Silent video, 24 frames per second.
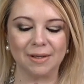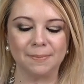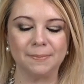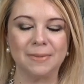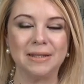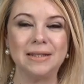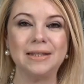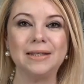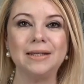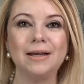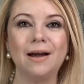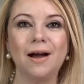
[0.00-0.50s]

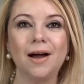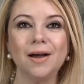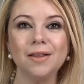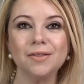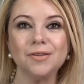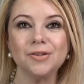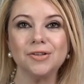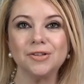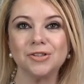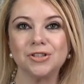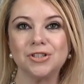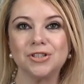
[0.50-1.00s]
But the
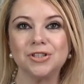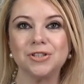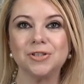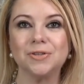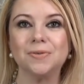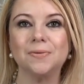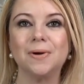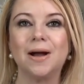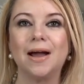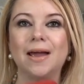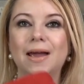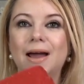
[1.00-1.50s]
other
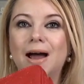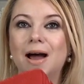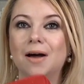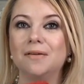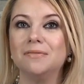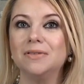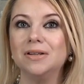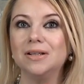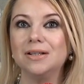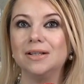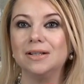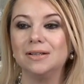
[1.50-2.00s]
two I
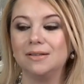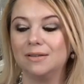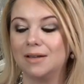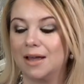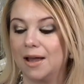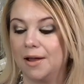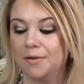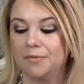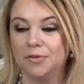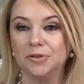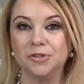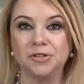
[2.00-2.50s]
haven't
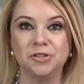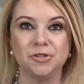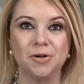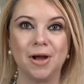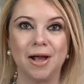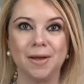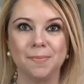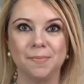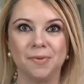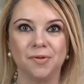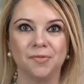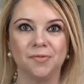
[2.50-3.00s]
ever
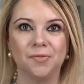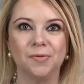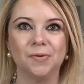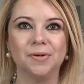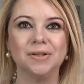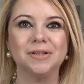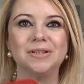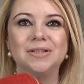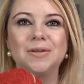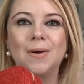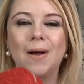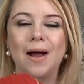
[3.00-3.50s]
tried before,
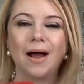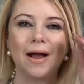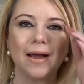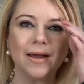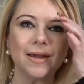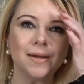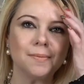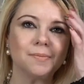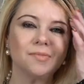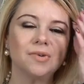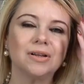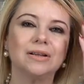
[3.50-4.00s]
so I
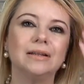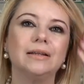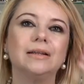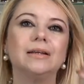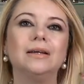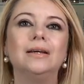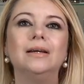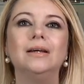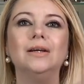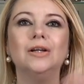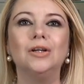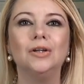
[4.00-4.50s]
am
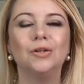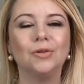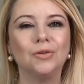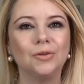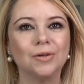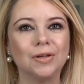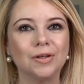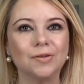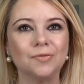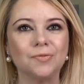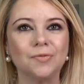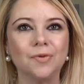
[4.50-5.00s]
really
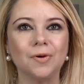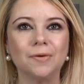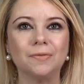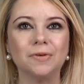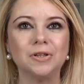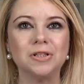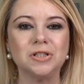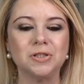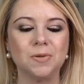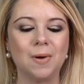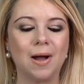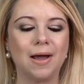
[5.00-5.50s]
looking
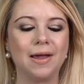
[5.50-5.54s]
forward to.